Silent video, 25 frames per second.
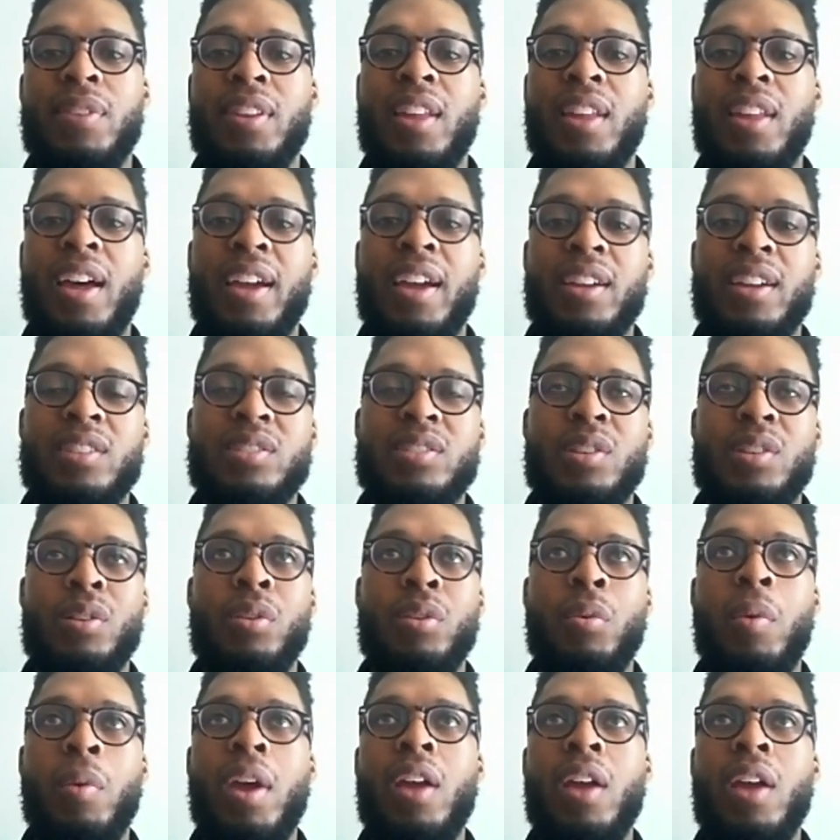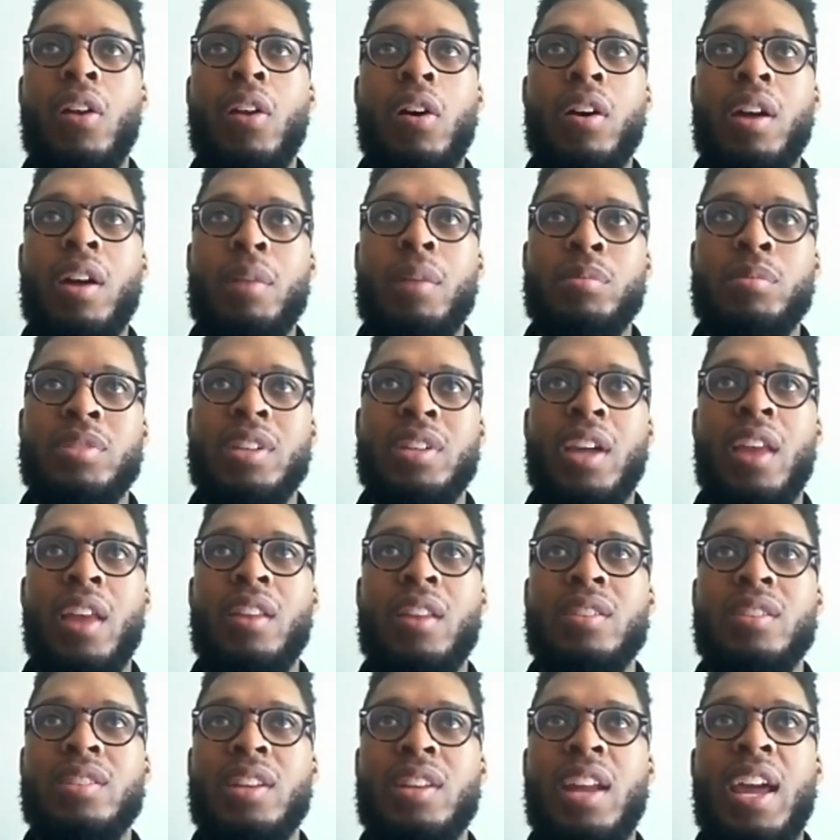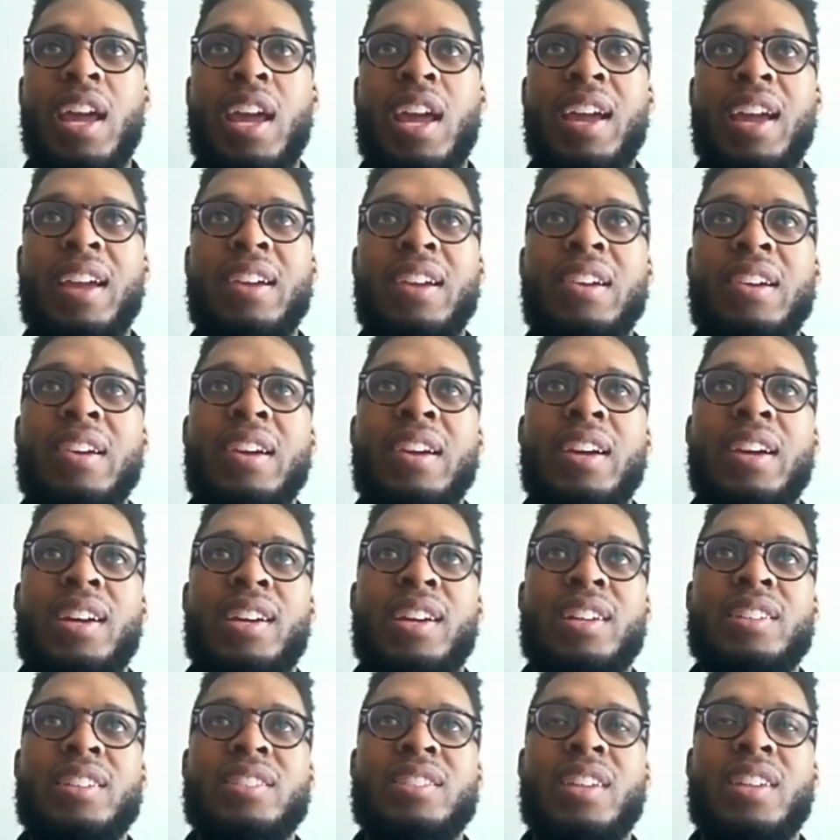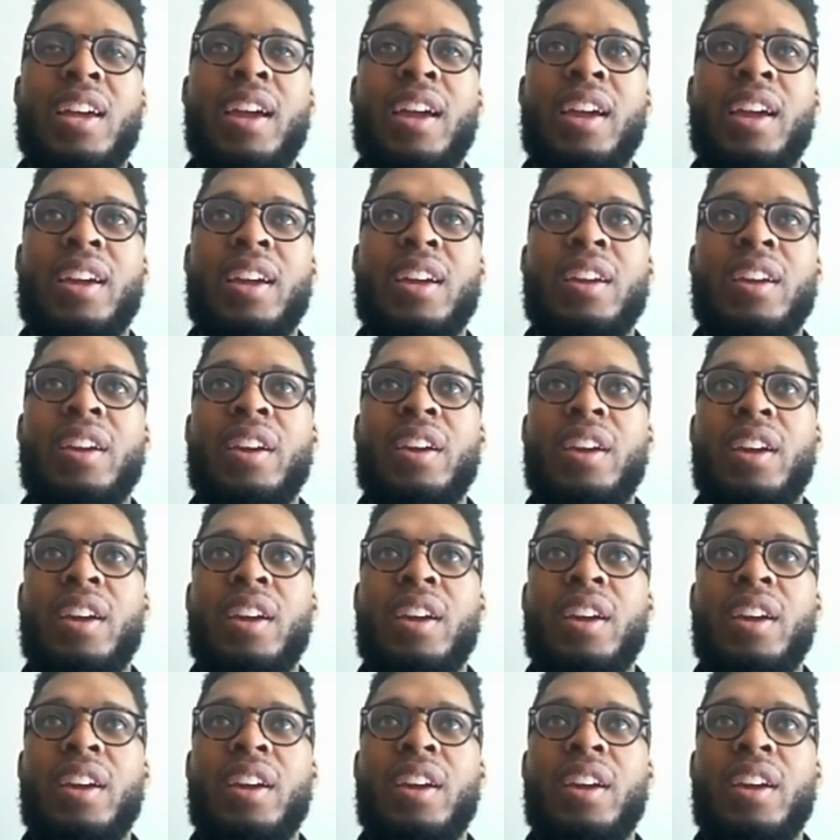And like, so the way it all comes together today is like,